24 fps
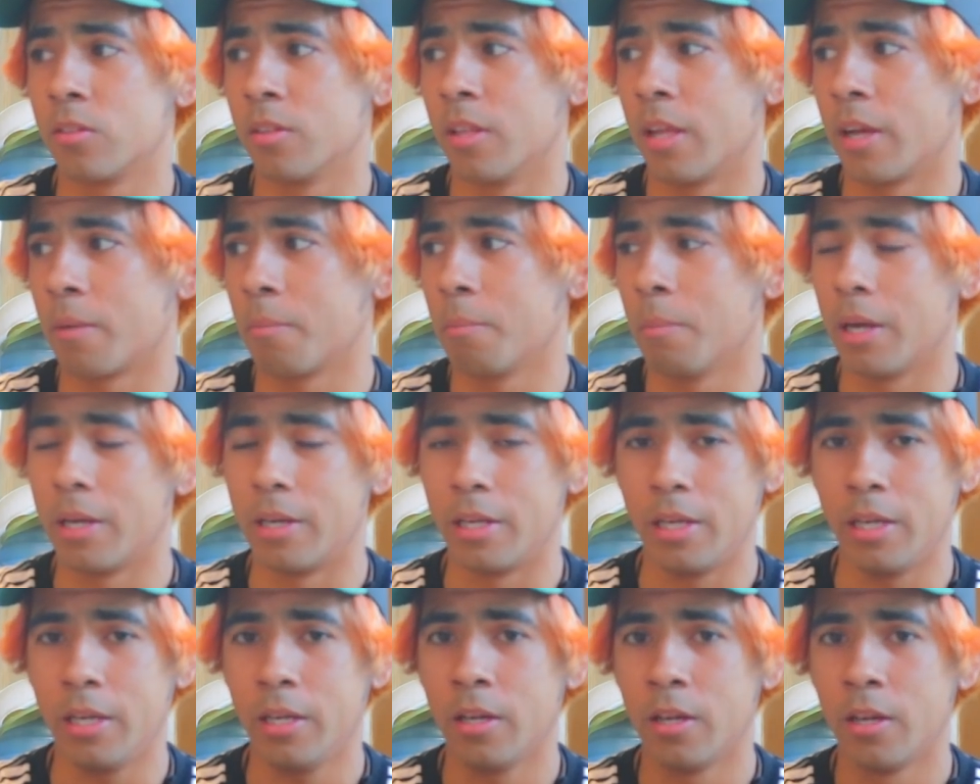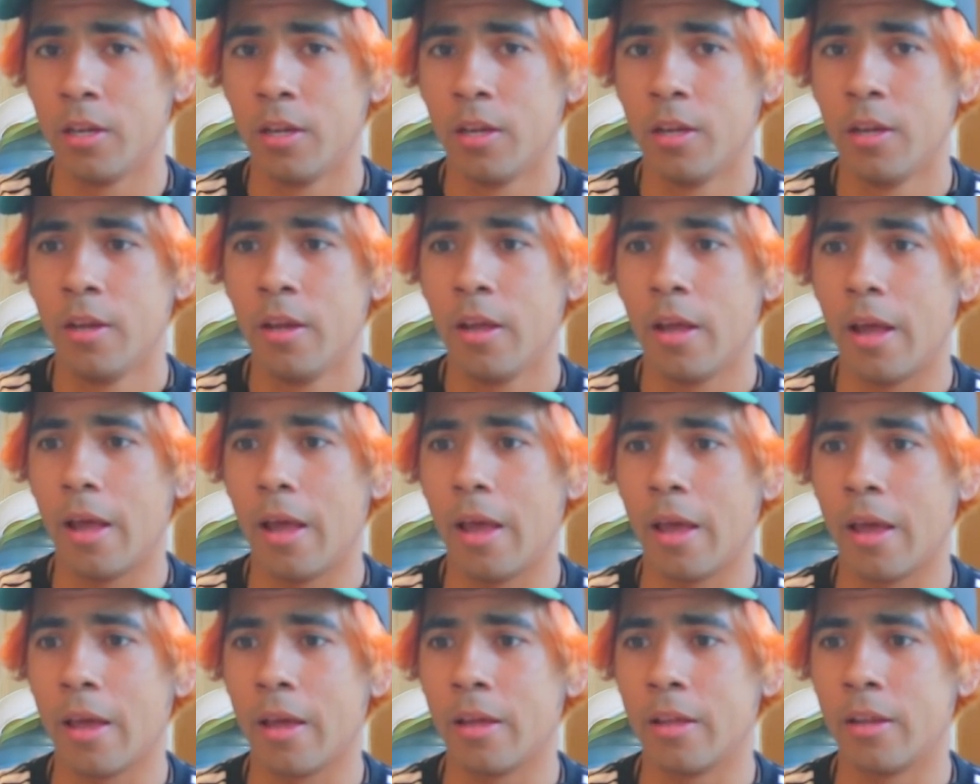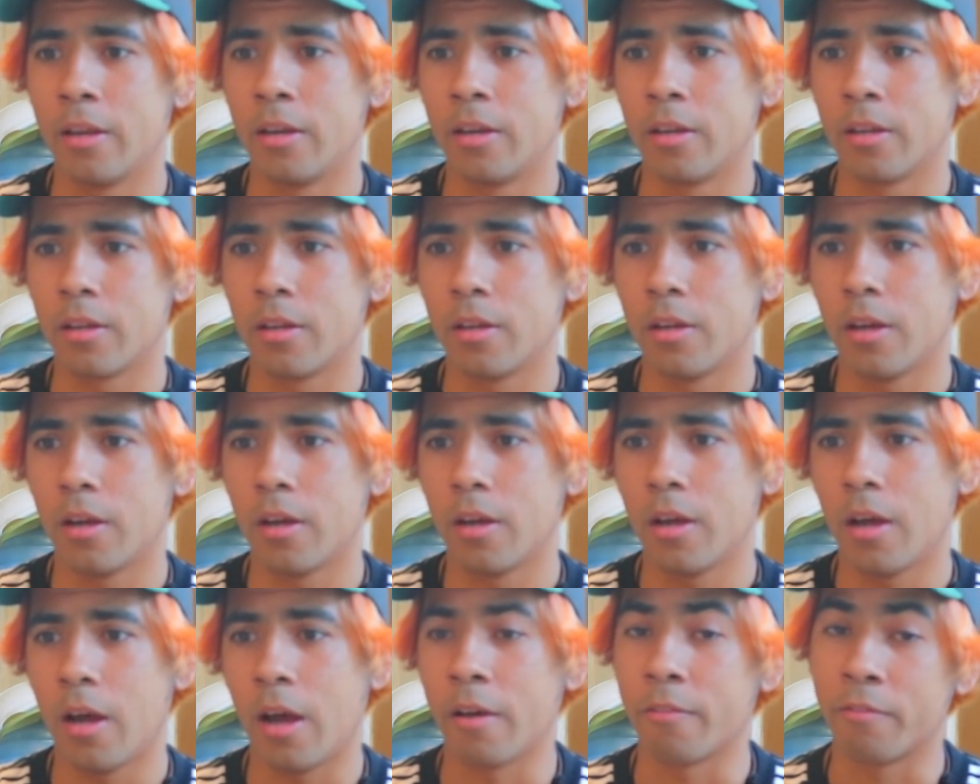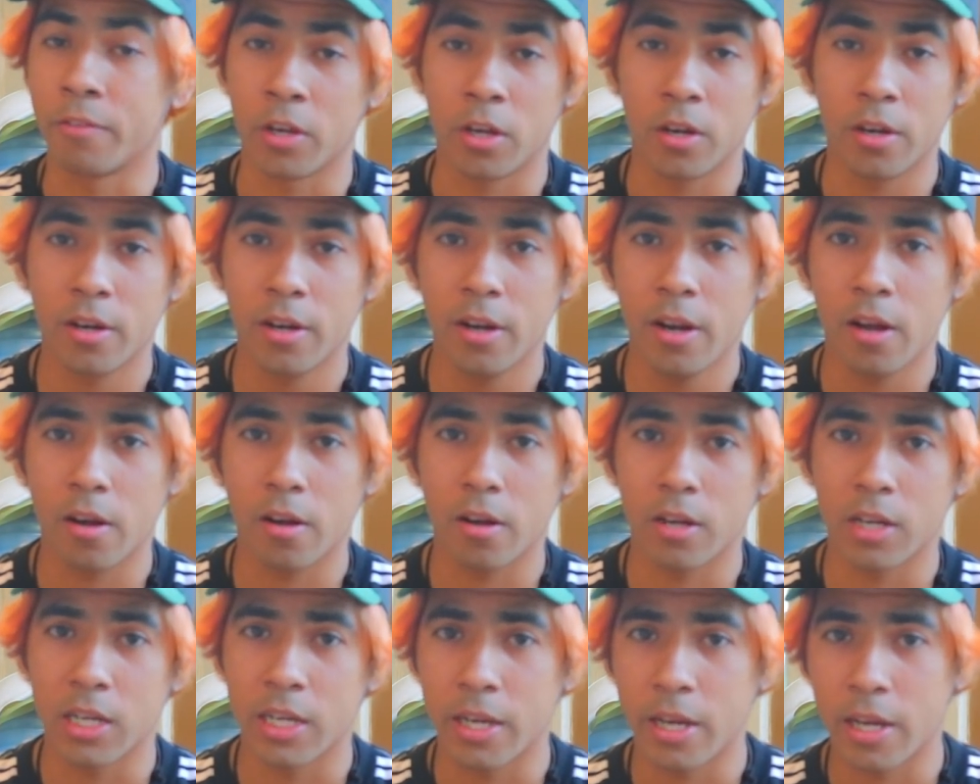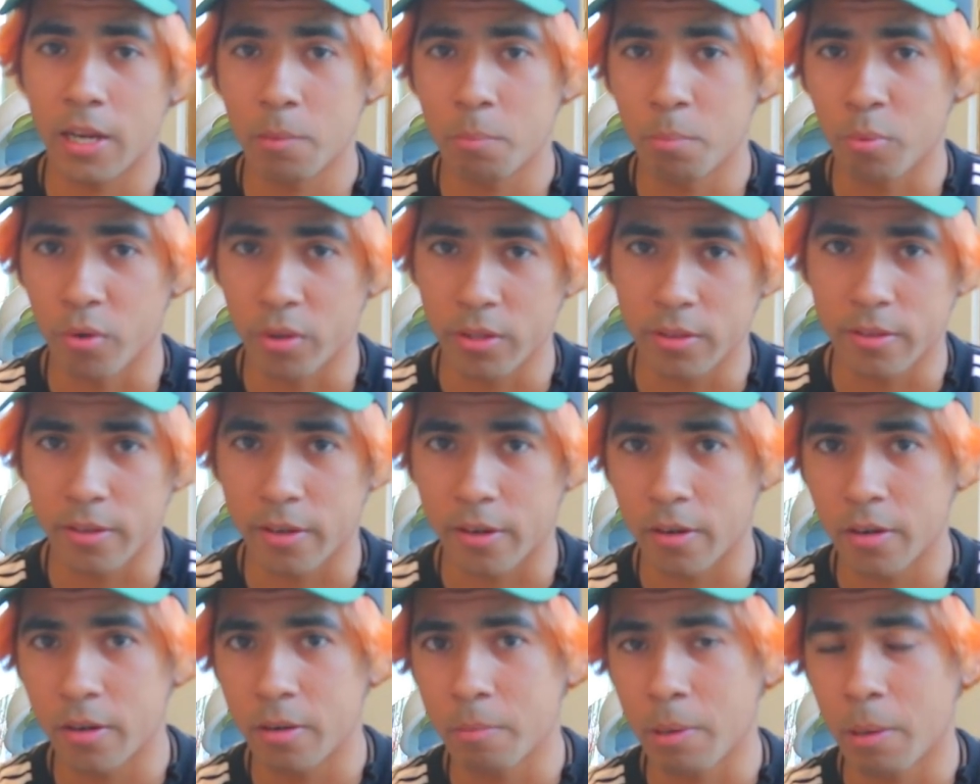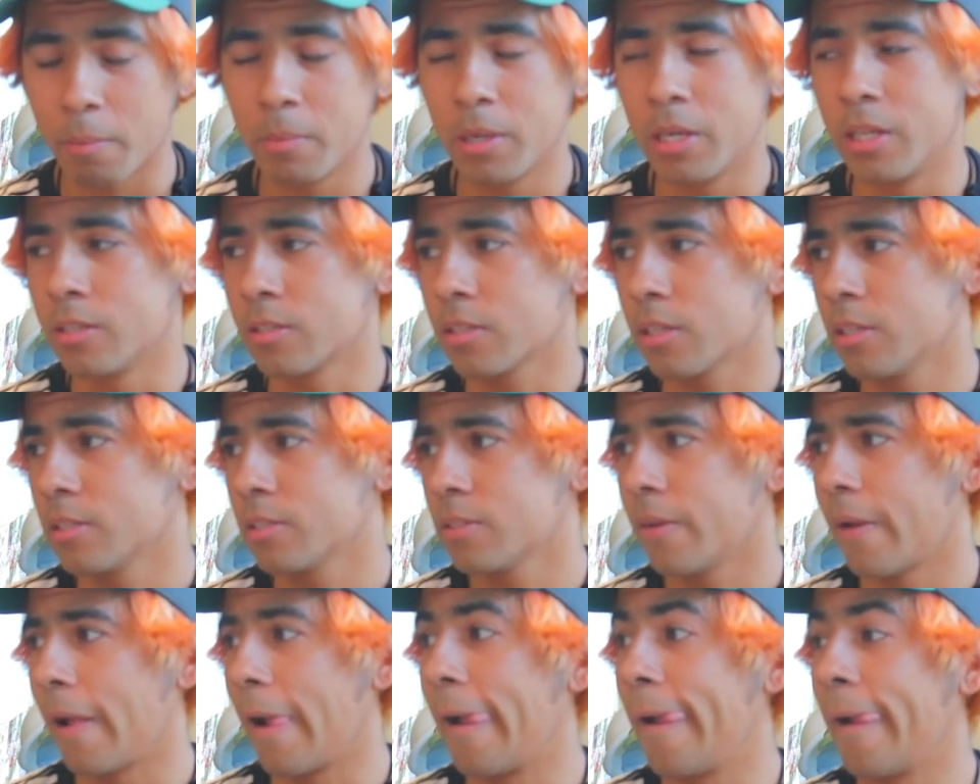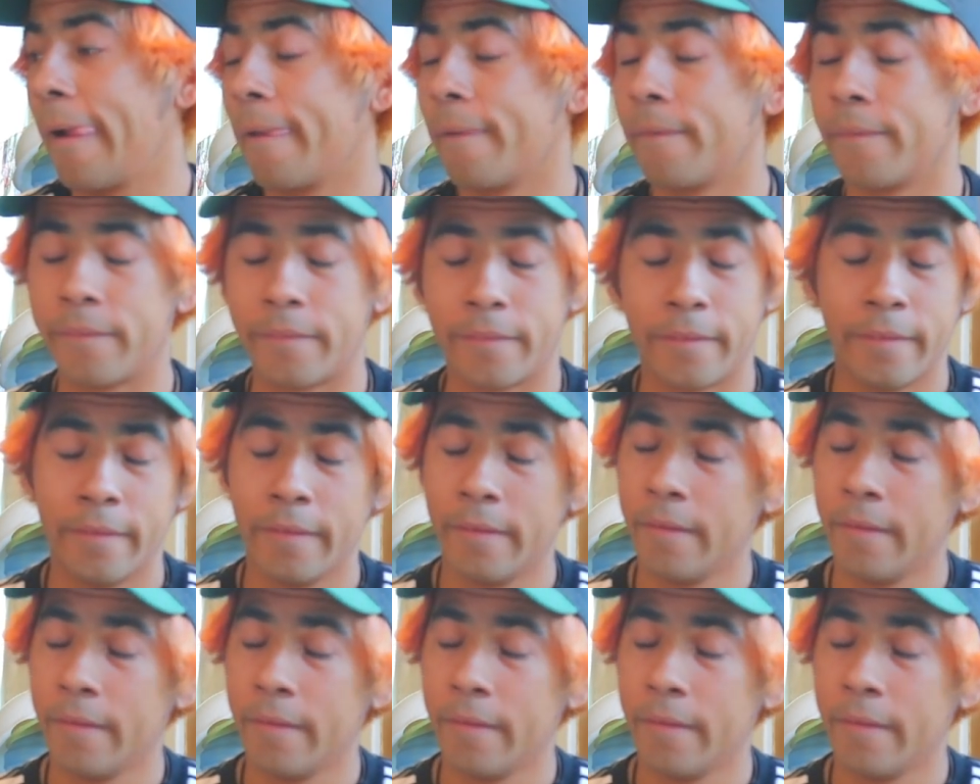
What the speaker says: to like my knee, and I figured it out. I had a point tear in my meniscus, and